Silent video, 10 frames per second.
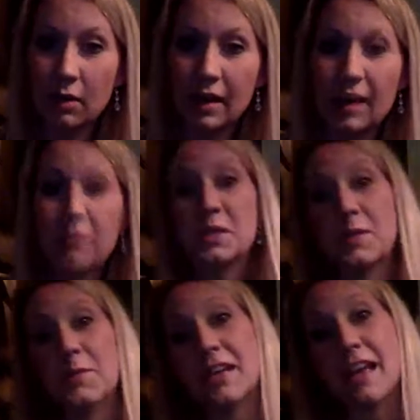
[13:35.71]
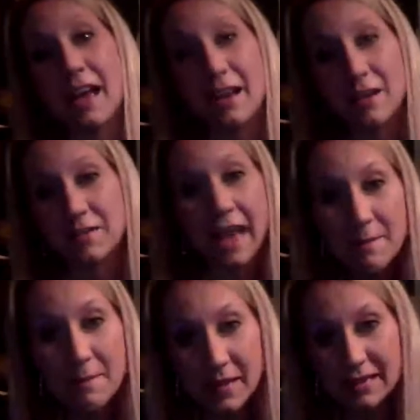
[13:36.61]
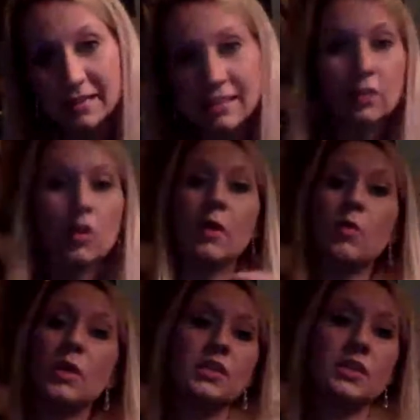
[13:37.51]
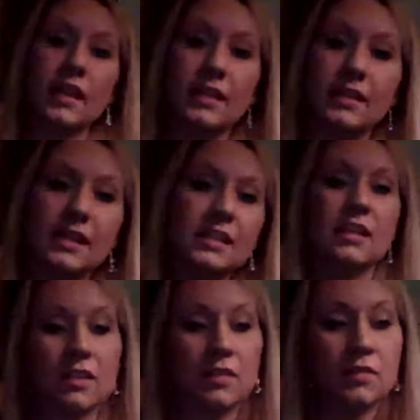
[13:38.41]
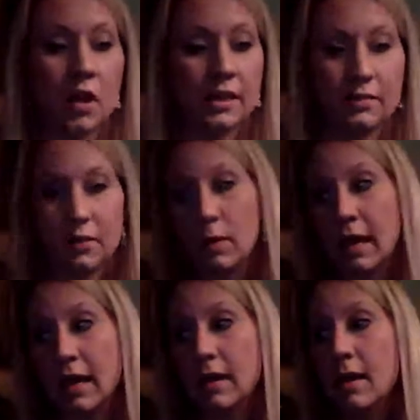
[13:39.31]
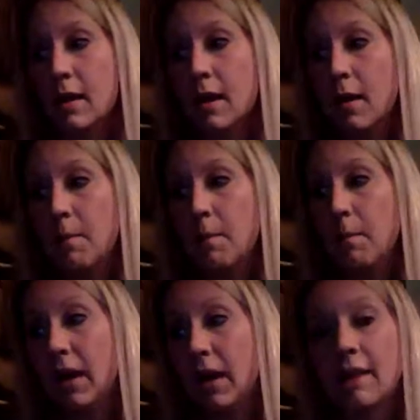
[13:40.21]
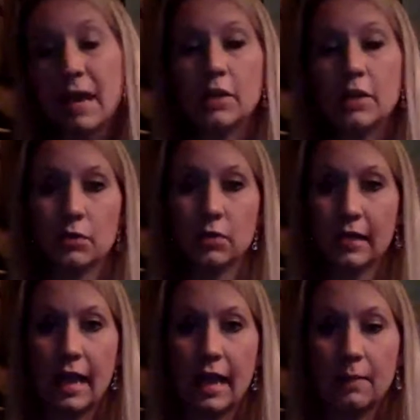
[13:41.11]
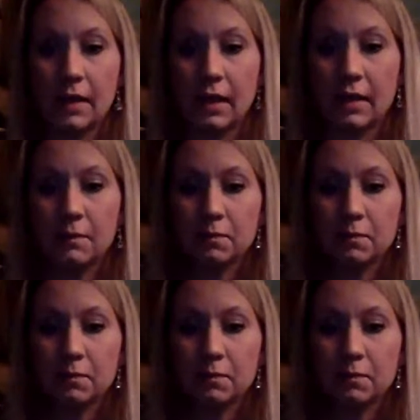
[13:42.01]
Like, I wish it wouldn't have happened. You know, I wish that things could have gone a different way, but I'm actually really happy.